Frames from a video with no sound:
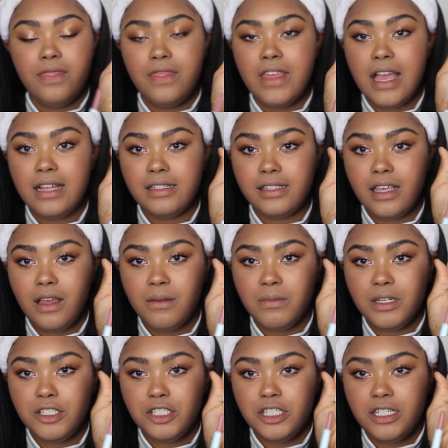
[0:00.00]
That's how
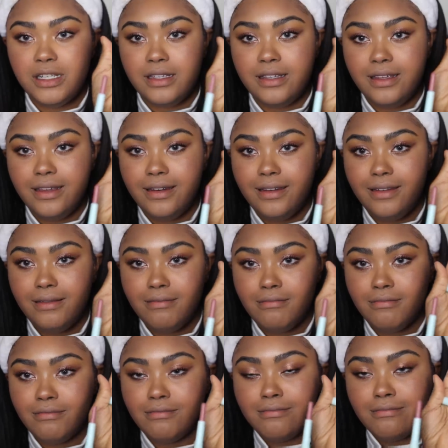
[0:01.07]
much you get in.